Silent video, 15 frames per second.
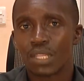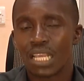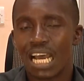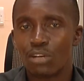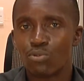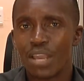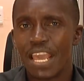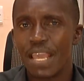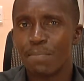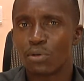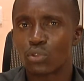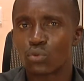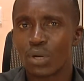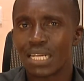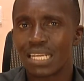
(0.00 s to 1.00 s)
and we are
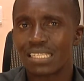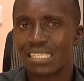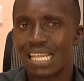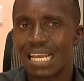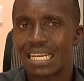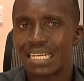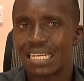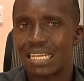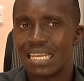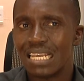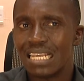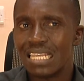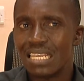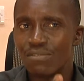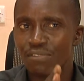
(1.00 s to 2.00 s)
able to understand,
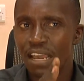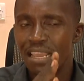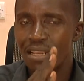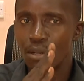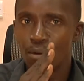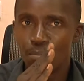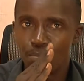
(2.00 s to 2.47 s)
if I